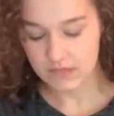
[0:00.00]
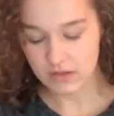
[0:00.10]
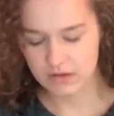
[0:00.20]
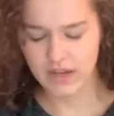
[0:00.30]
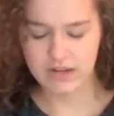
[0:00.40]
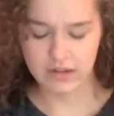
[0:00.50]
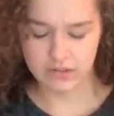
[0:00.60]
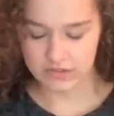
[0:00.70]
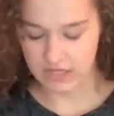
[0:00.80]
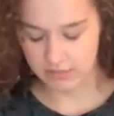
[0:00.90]
or not
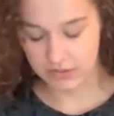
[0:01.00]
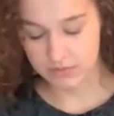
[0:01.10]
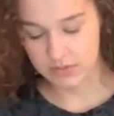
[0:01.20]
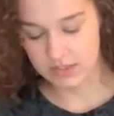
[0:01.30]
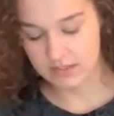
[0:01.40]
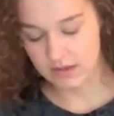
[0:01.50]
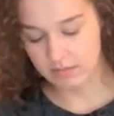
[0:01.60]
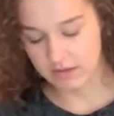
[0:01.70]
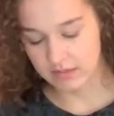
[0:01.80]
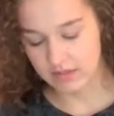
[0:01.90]
another tablespoon, just
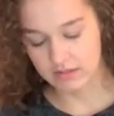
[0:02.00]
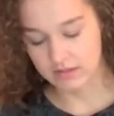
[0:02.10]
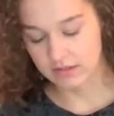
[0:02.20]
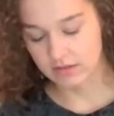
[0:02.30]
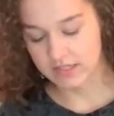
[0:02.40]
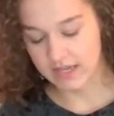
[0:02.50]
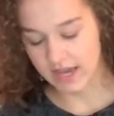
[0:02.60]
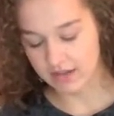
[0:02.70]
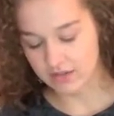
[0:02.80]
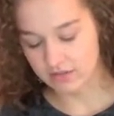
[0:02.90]
maybe you know, a
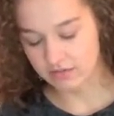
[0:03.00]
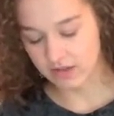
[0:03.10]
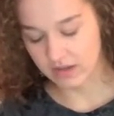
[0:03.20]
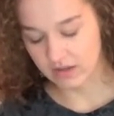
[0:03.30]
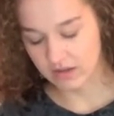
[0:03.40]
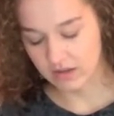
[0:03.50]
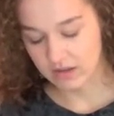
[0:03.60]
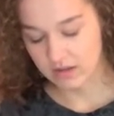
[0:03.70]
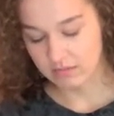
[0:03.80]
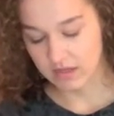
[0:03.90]
dash of
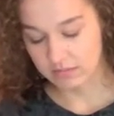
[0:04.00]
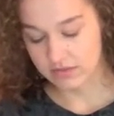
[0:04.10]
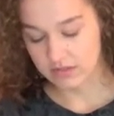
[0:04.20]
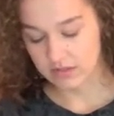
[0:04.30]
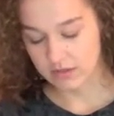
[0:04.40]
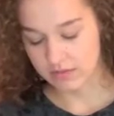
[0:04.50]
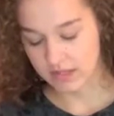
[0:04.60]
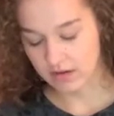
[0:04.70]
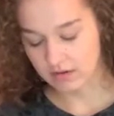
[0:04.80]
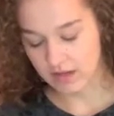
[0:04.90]
maple syrup, and
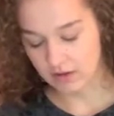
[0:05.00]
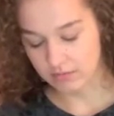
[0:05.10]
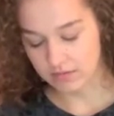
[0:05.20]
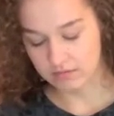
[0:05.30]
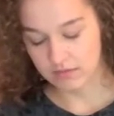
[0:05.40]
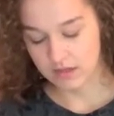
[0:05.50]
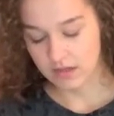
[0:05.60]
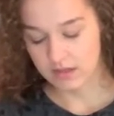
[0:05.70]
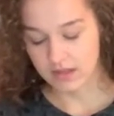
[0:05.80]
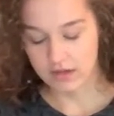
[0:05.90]
that'll help.
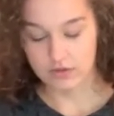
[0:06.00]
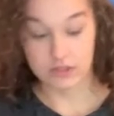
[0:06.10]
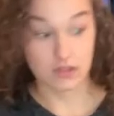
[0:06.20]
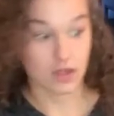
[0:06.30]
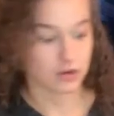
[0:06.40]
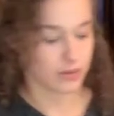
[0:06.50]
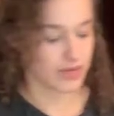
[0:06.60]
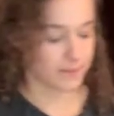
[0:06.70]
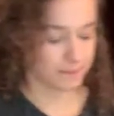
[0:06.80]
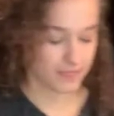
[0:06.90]
That goes a long way.